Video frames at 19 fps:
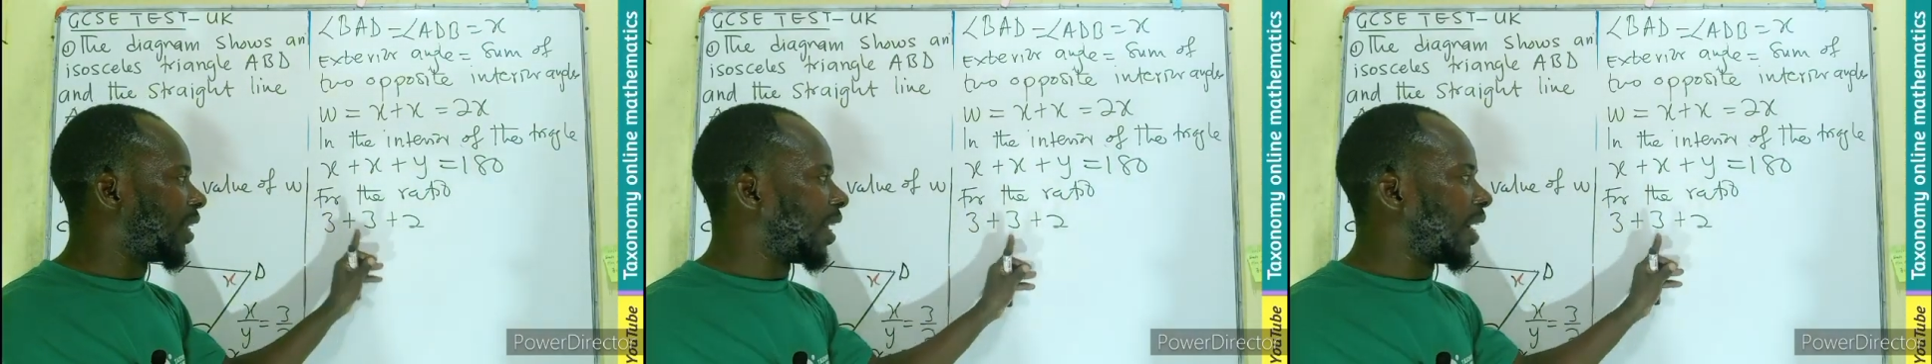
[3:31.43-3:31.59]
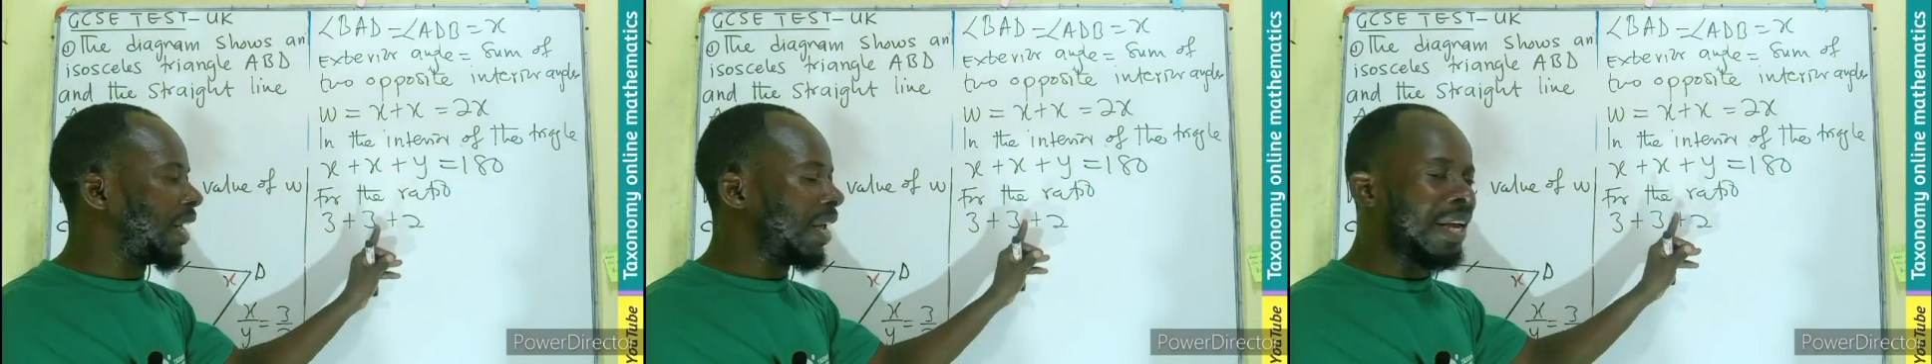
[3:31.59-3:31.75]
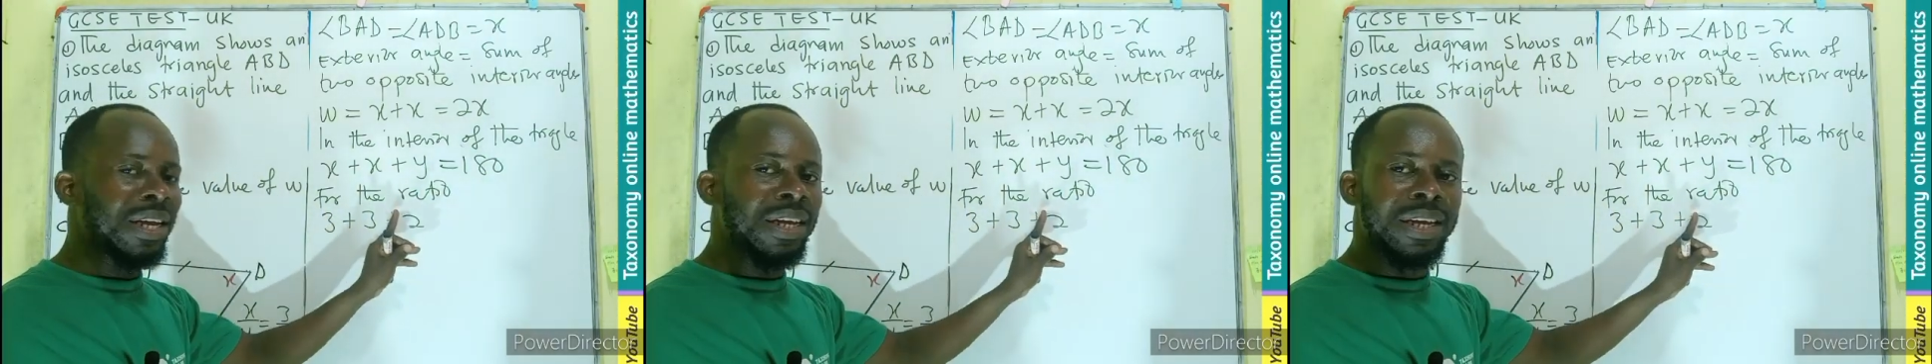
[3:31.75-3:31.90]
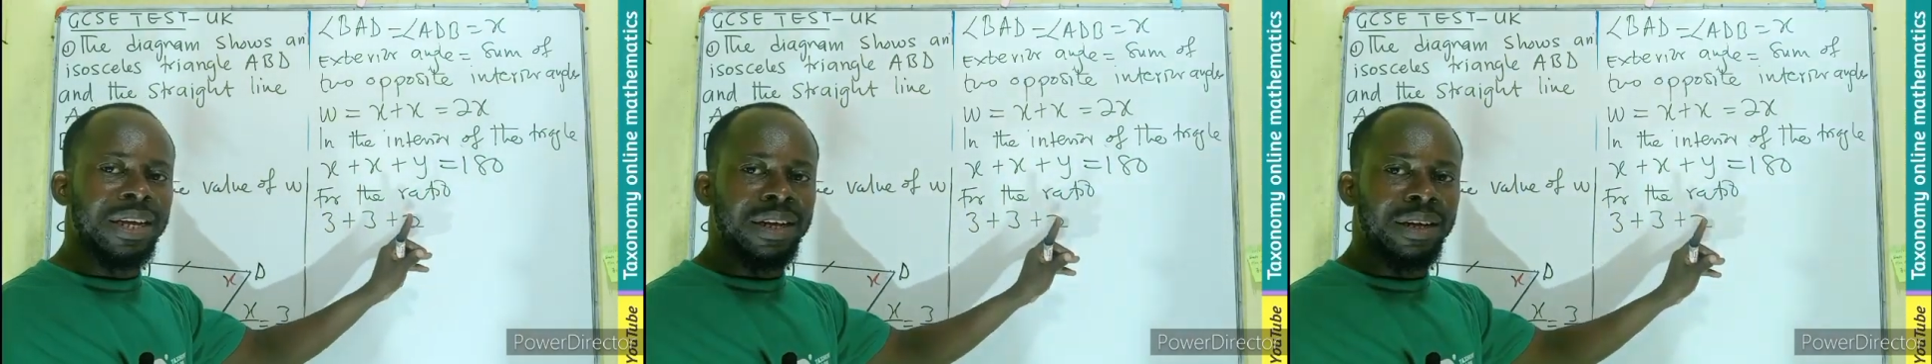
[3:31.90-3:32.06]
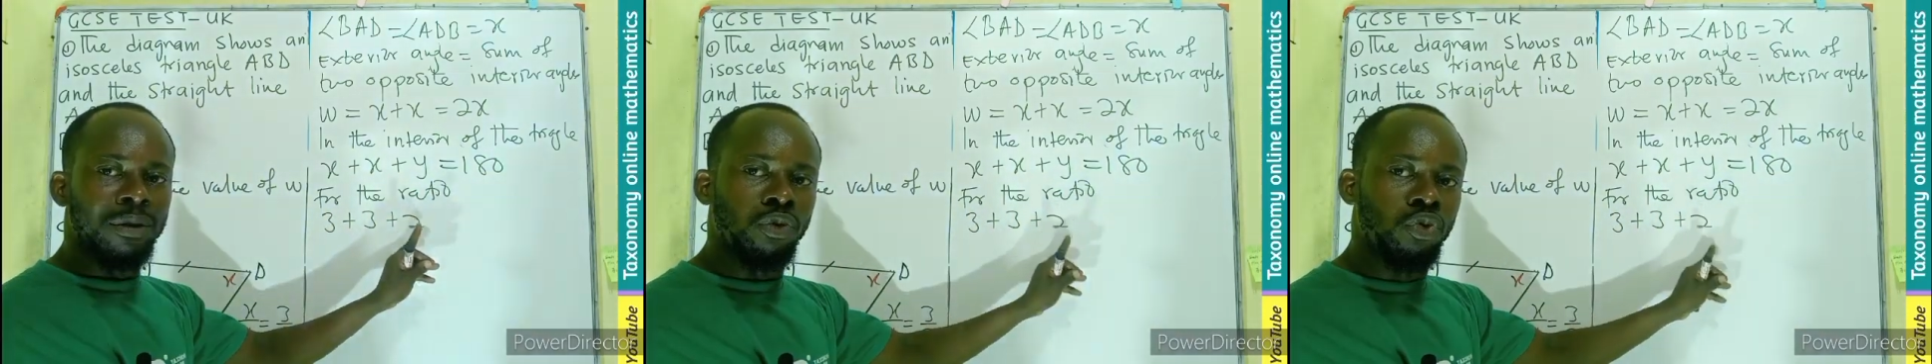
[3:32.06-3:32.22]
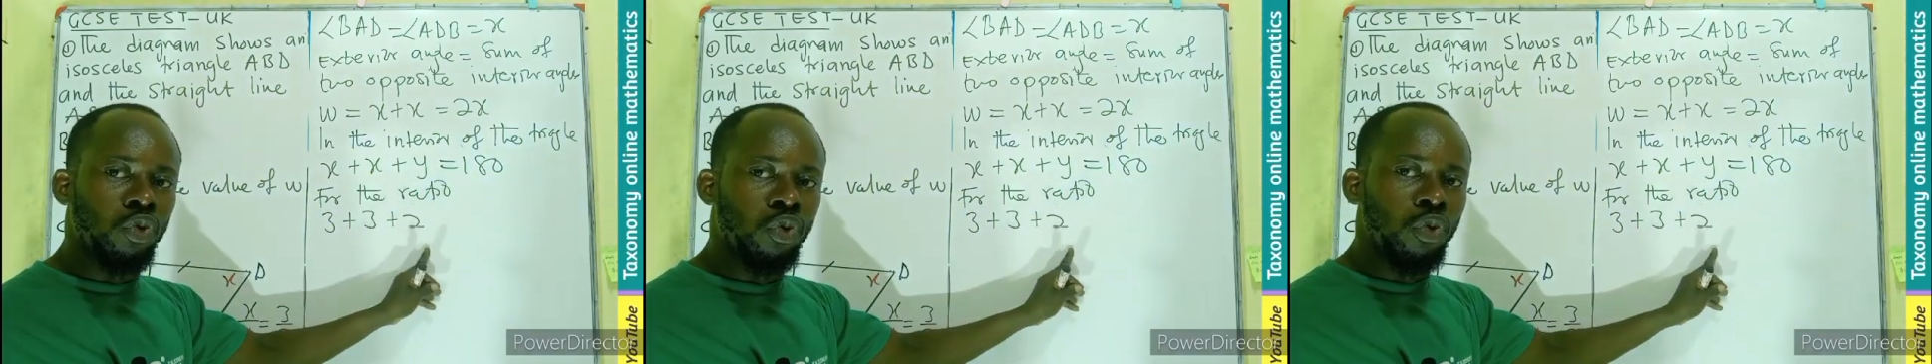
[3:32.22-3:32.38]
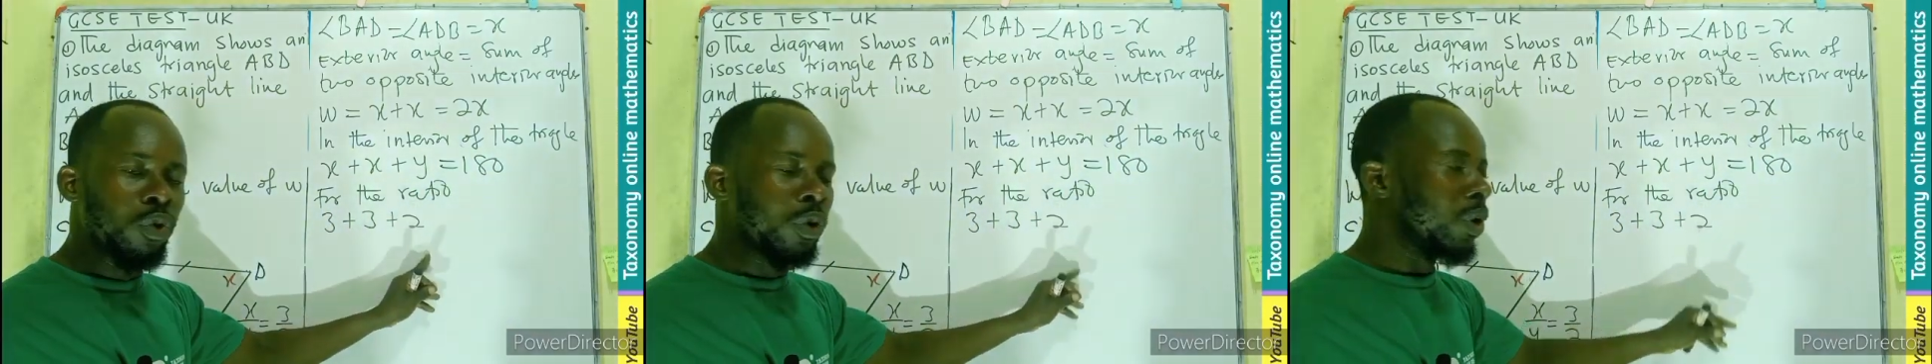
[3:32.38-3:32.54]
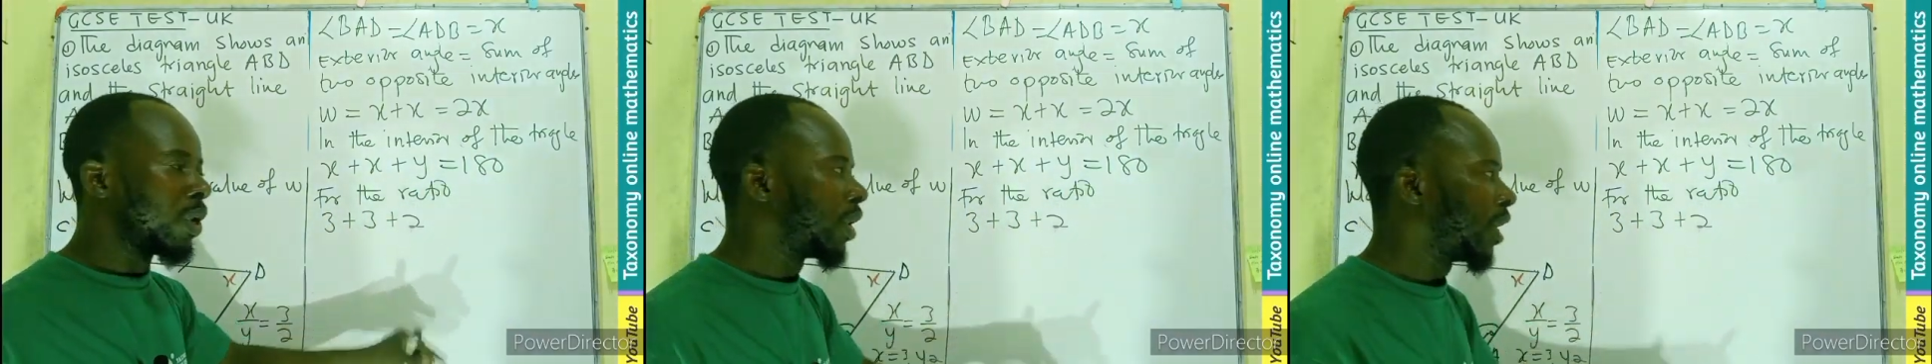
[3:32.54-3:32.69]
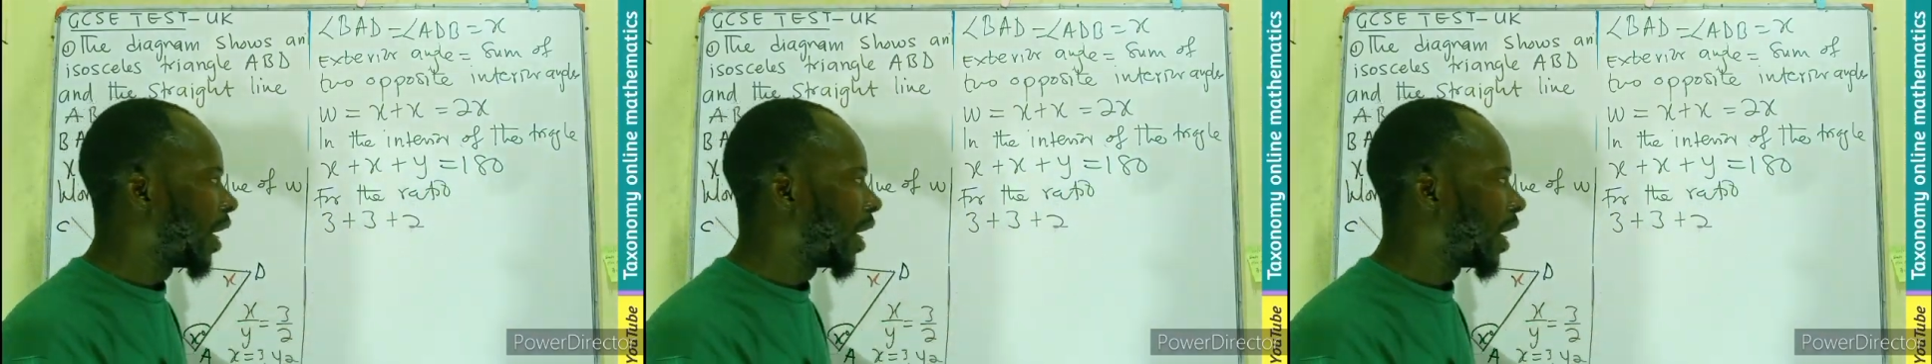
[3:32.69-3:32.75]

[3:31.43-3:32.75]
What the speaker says: 3, 2.